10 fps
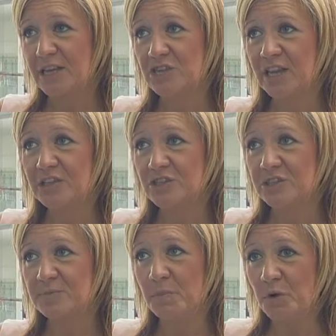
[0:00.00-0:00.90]
Education
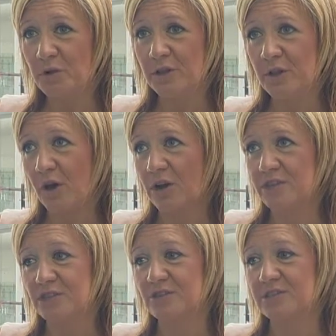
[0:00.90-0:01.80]
is more than
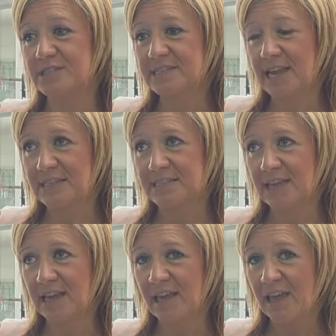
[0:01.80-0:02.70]
knowledge and
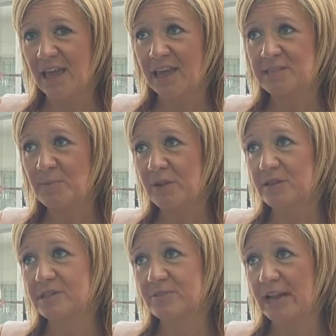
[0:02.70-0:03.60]
understanding, it's
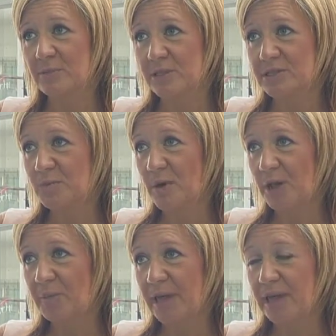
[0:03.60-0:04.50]
about the development and
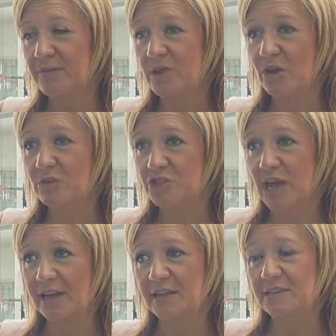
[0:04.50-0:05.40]
well-being of the whole
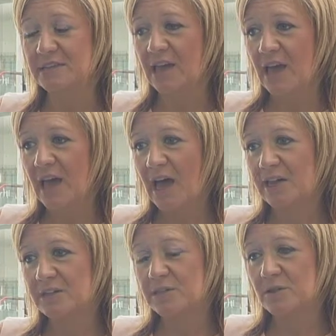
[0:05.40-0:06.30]
child.
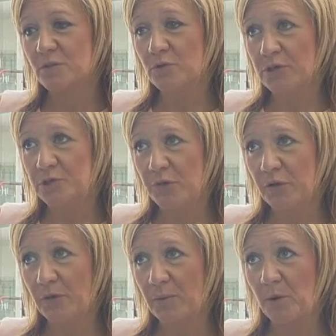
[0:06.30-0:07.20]
And through this
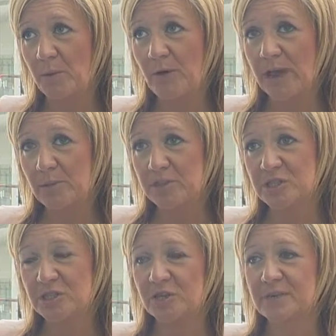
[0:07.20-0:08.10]
programme, what we're able
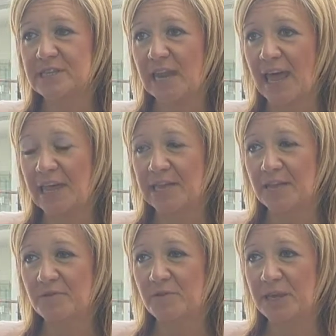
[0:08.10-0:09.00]
to do is collect the
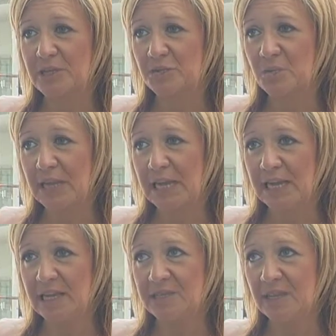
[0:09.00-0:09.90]
information we
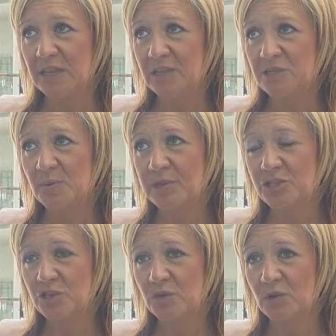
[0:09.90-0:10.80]
need to
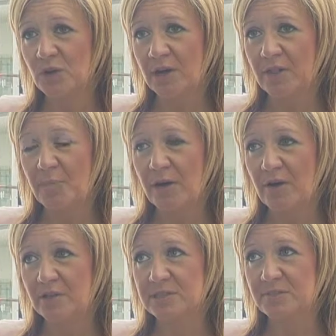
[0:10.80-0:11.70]
ensure that
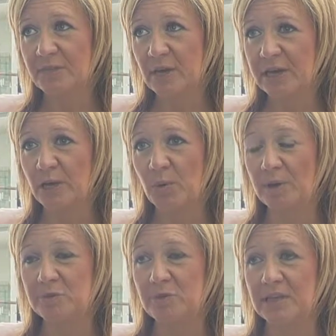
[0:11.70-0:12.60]
parents are fully
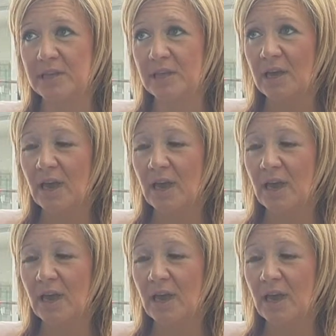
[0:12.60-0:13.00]
equipped with the